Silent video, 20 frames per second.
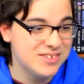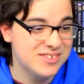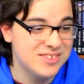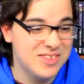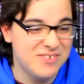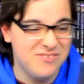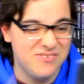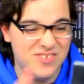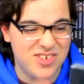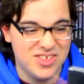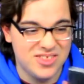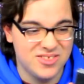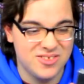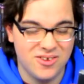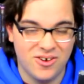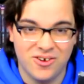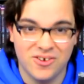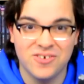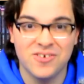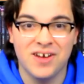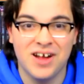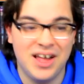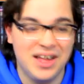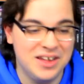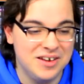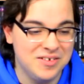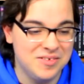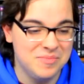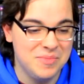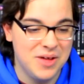This is the Fifth Doctor
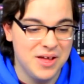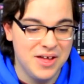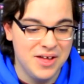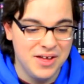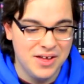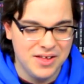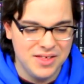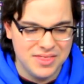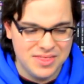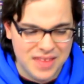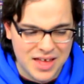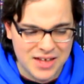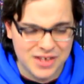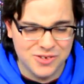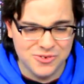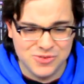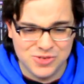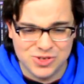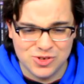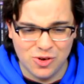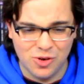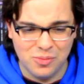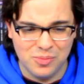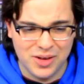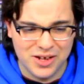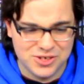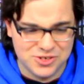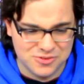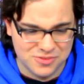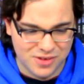item. Thank you so
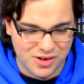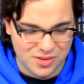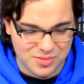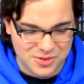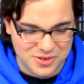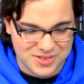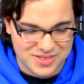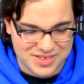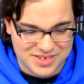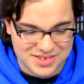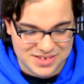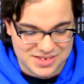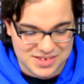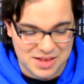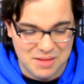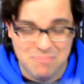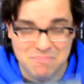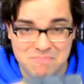much, Robert. This is